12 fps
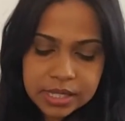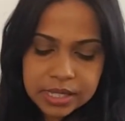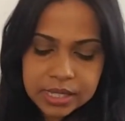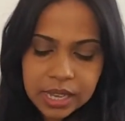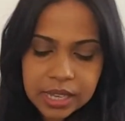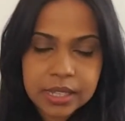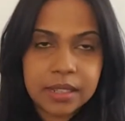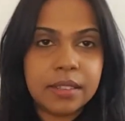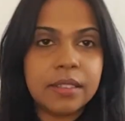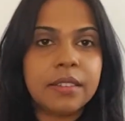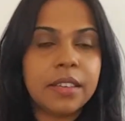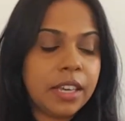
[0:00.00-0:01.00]
Circle.
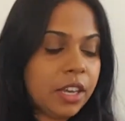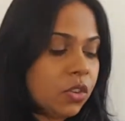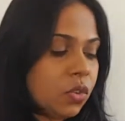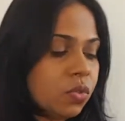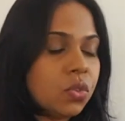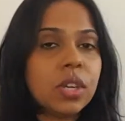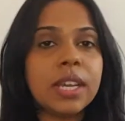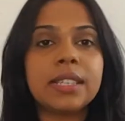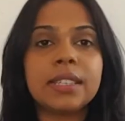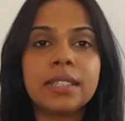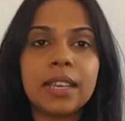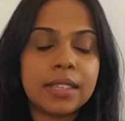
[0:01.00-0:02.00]
Can you trace
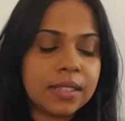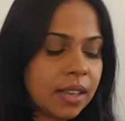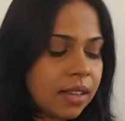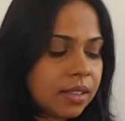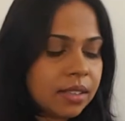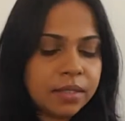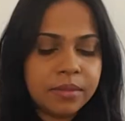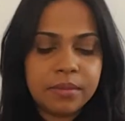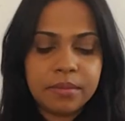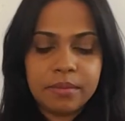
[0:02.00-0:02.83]
and say circle?